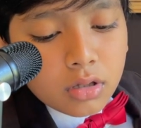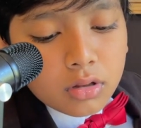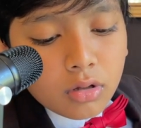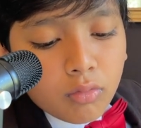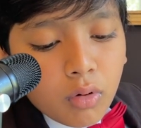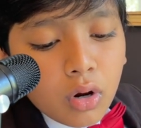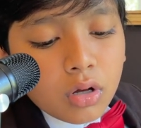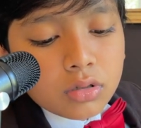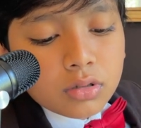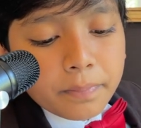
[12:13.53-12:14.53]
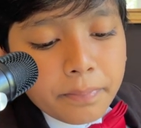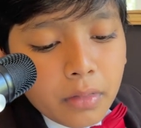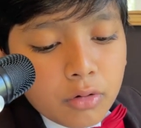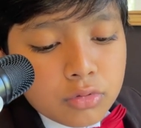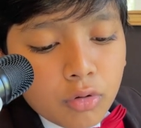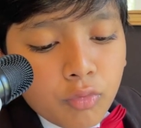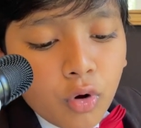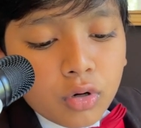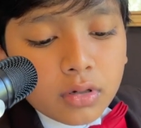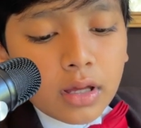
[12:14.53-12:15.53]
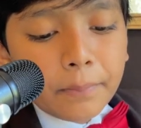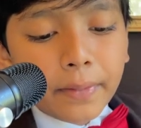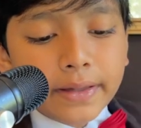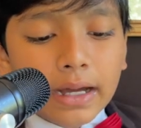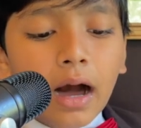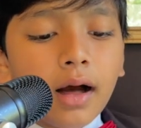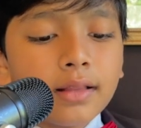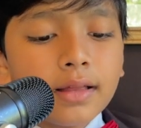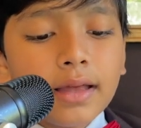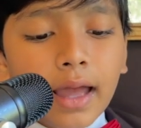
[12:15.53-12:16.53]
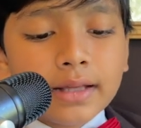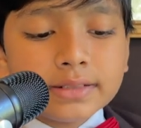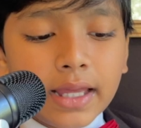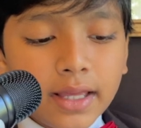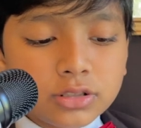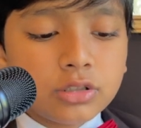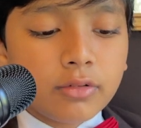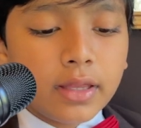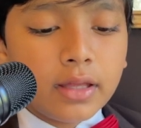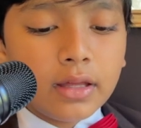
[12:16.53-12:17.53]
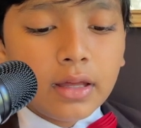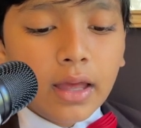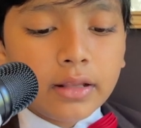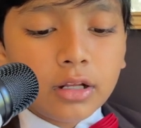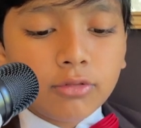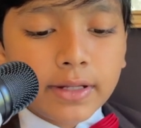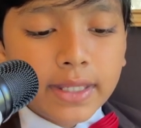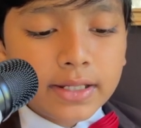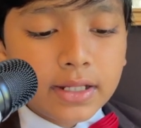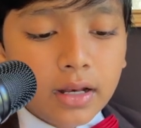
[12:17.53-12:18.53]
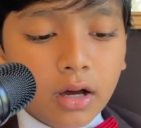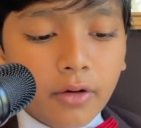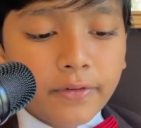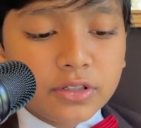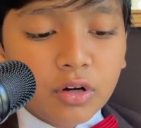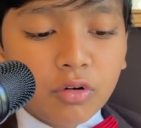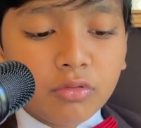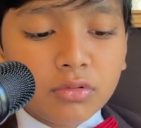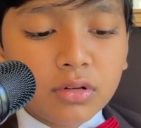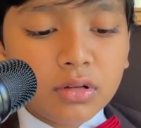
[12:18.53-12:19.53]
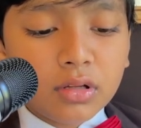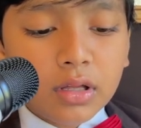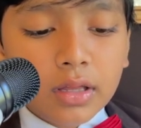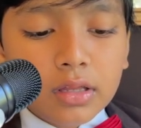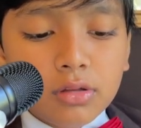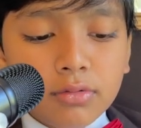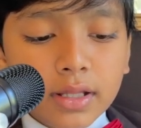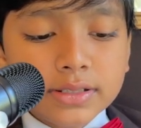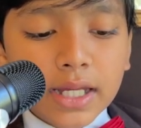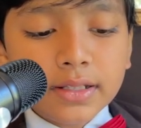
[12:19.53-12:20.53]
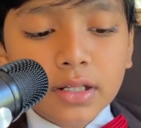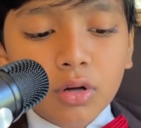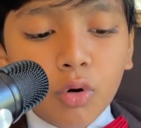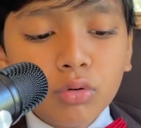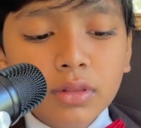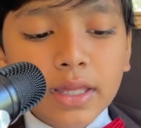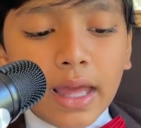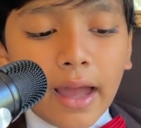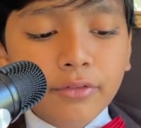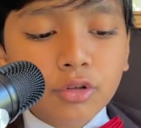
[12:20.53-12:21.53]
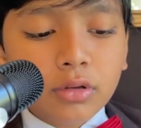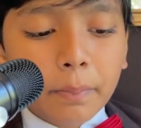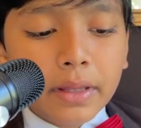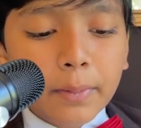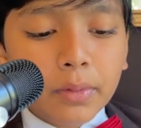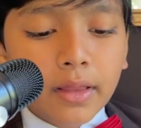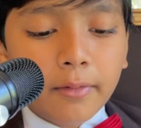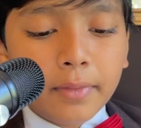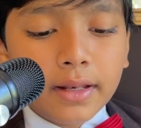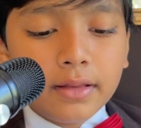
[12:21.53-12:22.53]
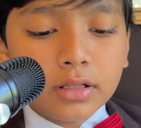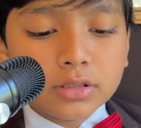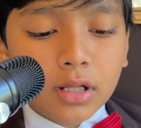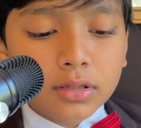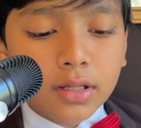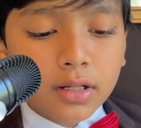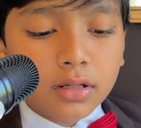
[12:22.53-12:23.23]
The world, well, oh, the word Bengal has a history and a tradition of its own. You can change it only after the people have been consulted.